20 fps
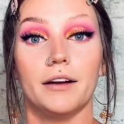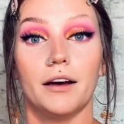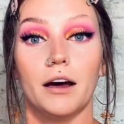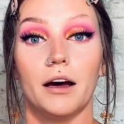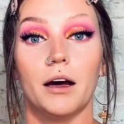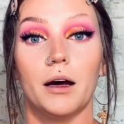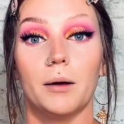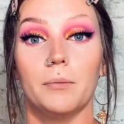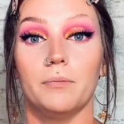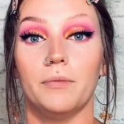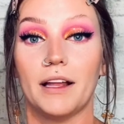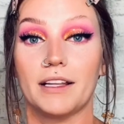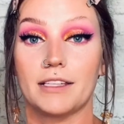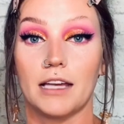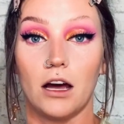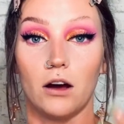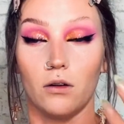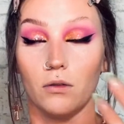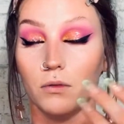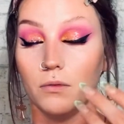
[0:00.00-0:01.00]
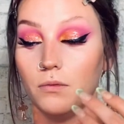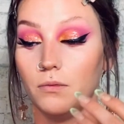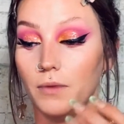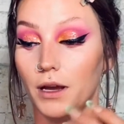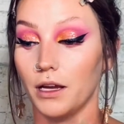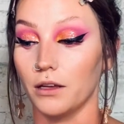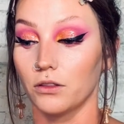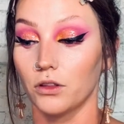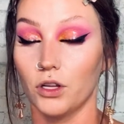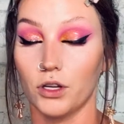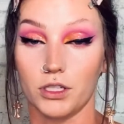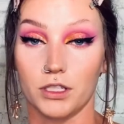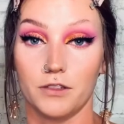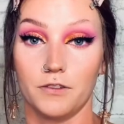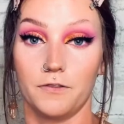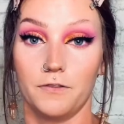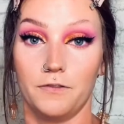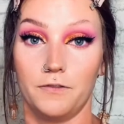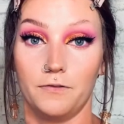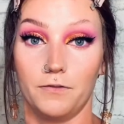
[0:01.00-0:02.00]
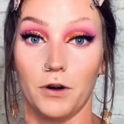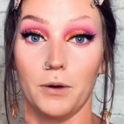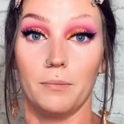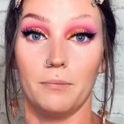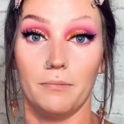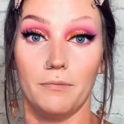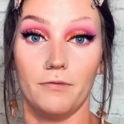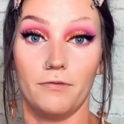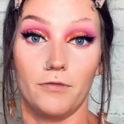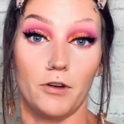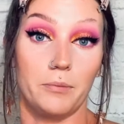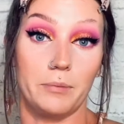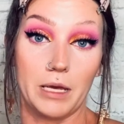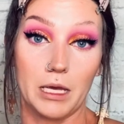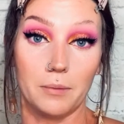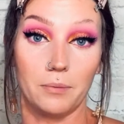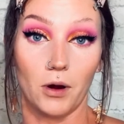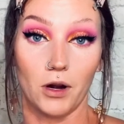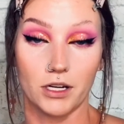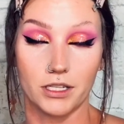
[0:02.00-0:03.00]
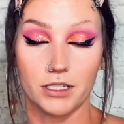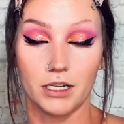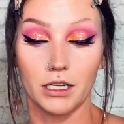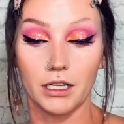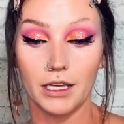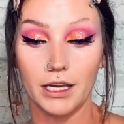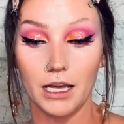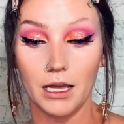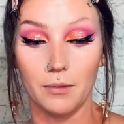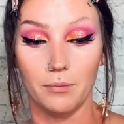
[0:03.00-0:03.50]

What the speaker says: That's how it looks for me personally.